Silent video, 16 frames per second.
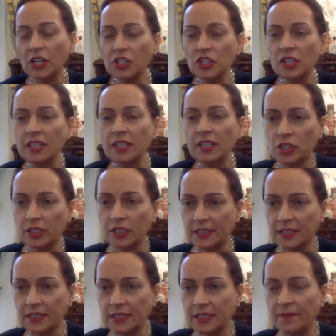Russian
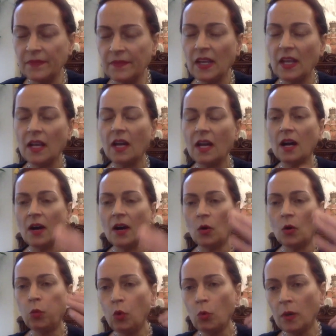legends,
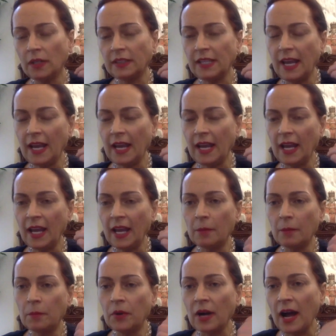woman,
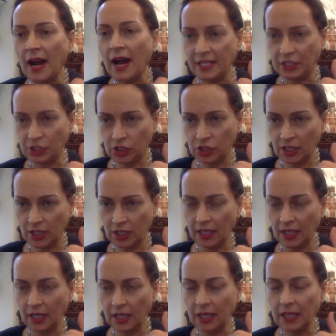a bride,
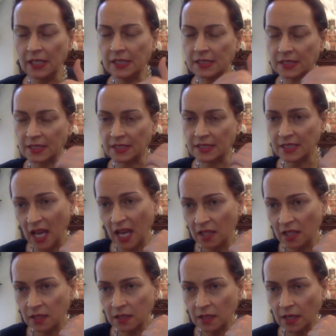is a
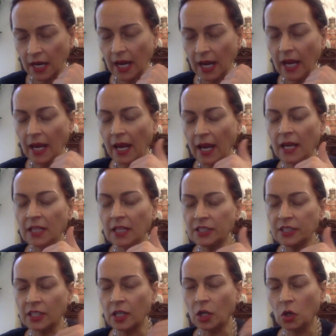sun, and
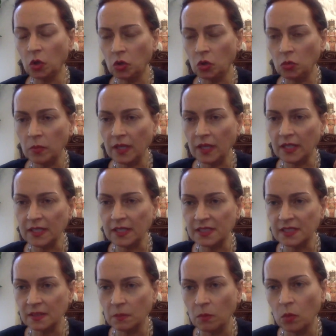the groom
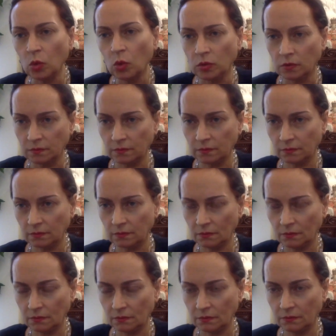is the moon.
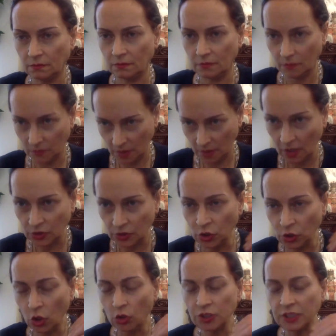
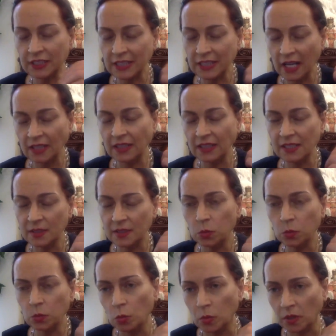So sun is a
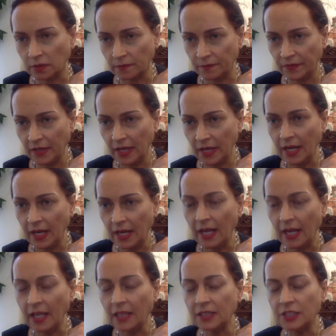woman,
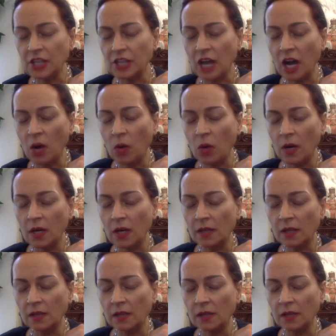and
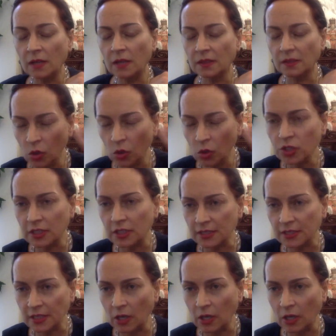our
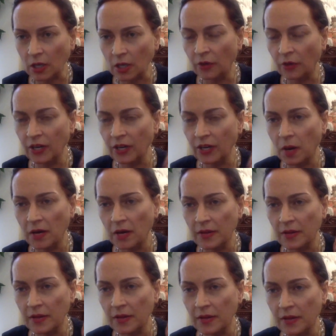goddess, our great
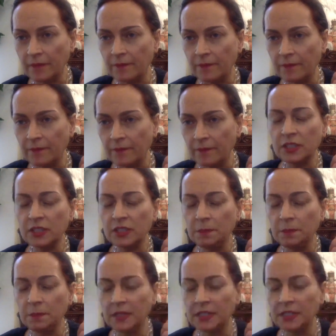mother, was
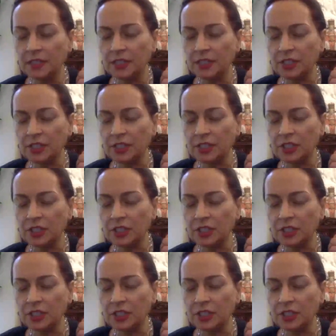depicted,